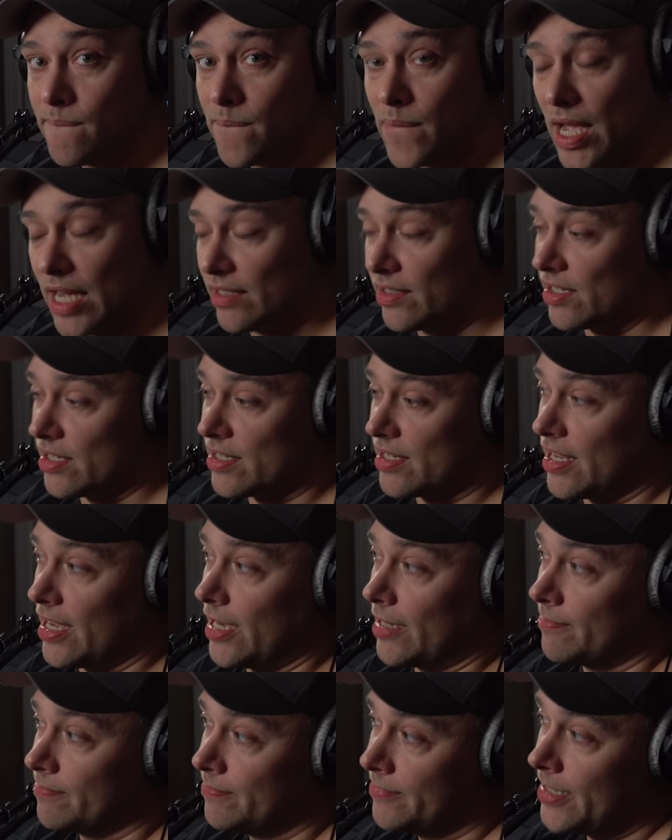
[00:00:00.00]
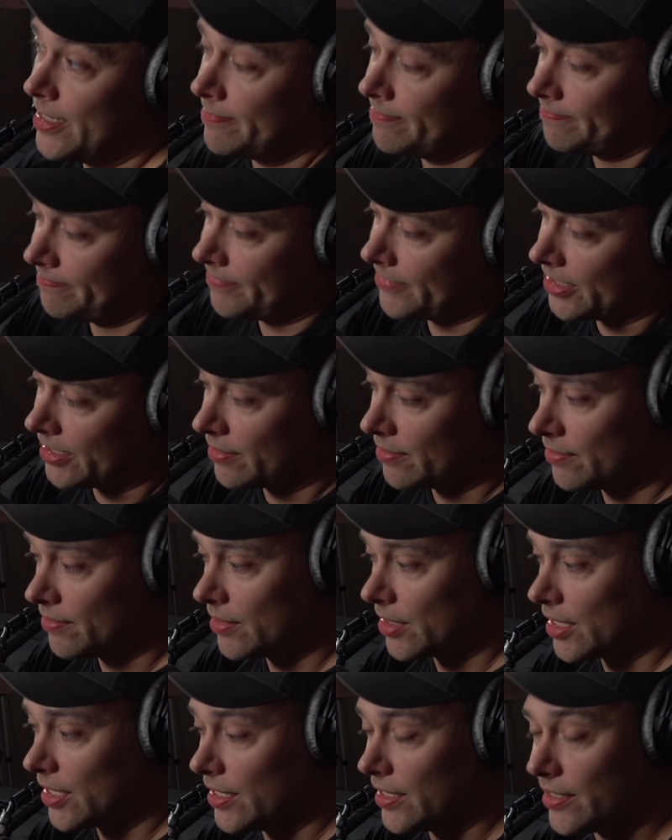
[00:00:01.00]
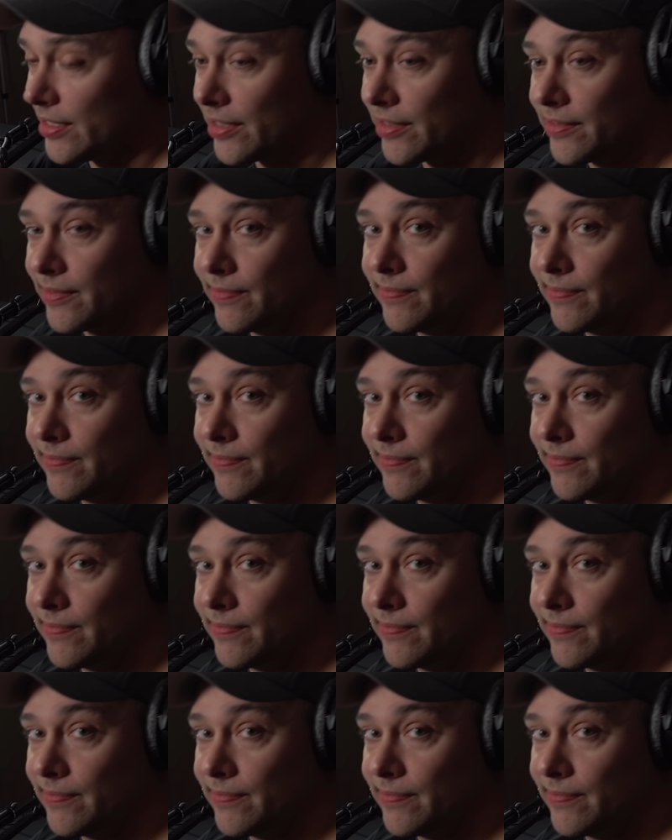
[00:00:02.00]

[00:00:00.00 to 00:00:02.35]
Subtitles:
and just say, well, what can you do?